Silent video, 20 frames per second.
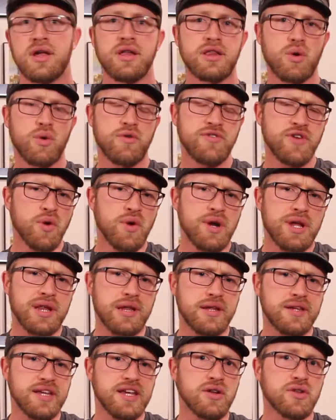So if you're a
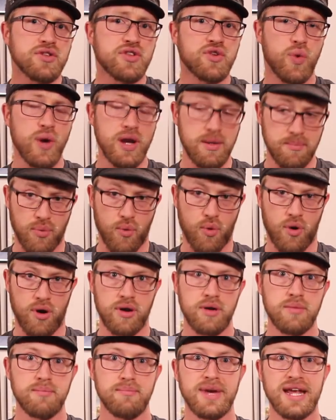steel
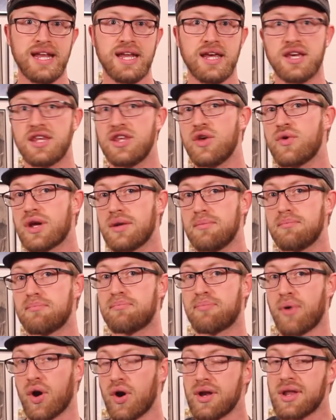twinborn, meaning you can
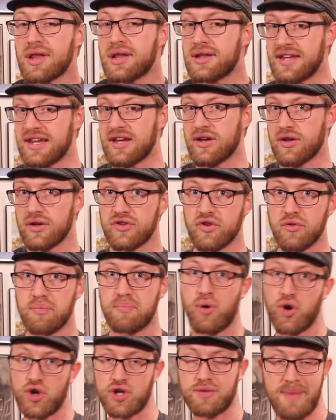burn steel to
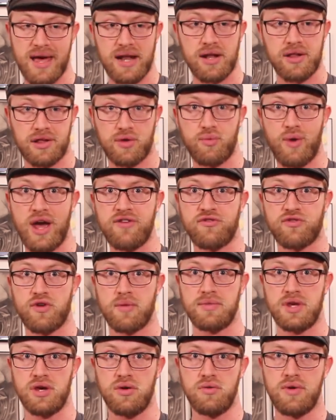push metals away
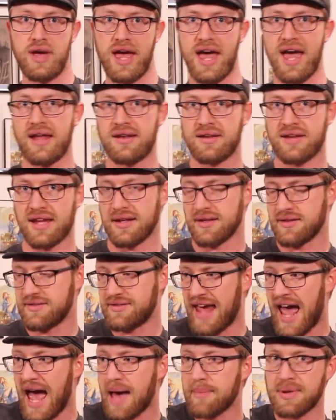from you, and can
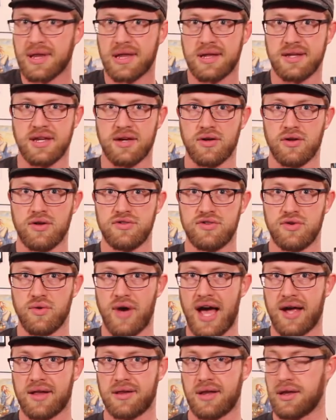tap steel to
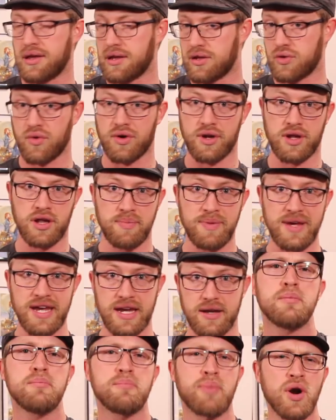access stored
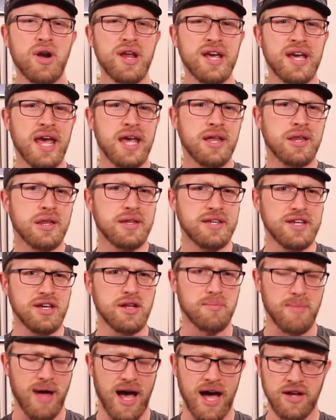speed, burning a steel
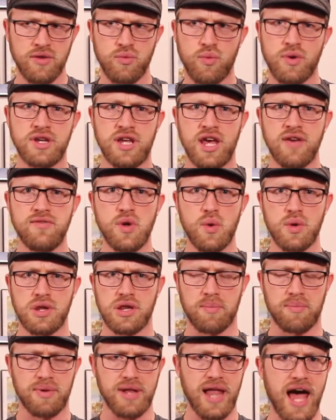mind would give you a
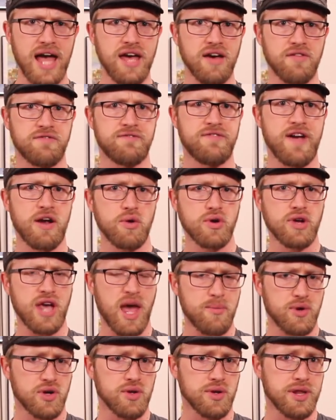supply of
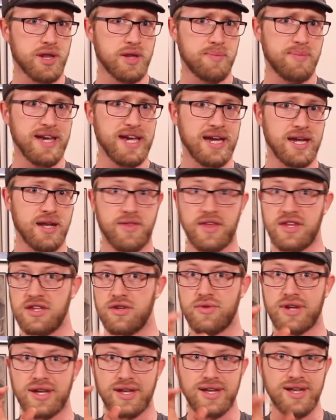feruchemical speed that you
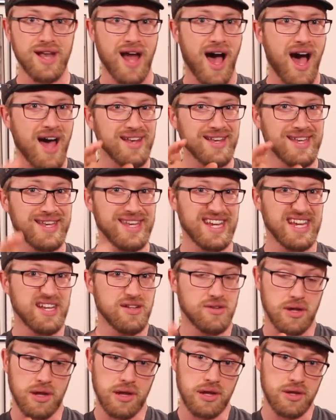did not need
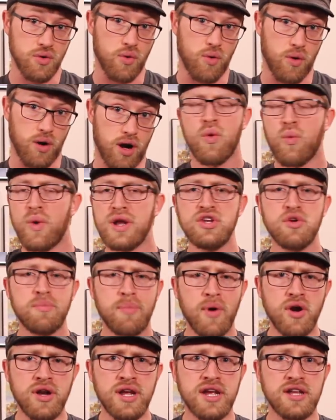to store. When you
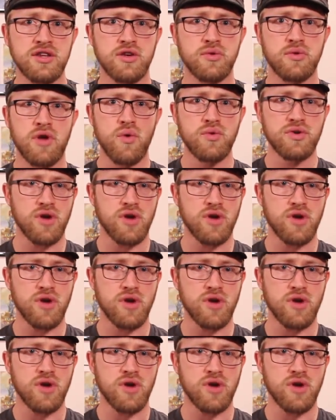burn it, you don't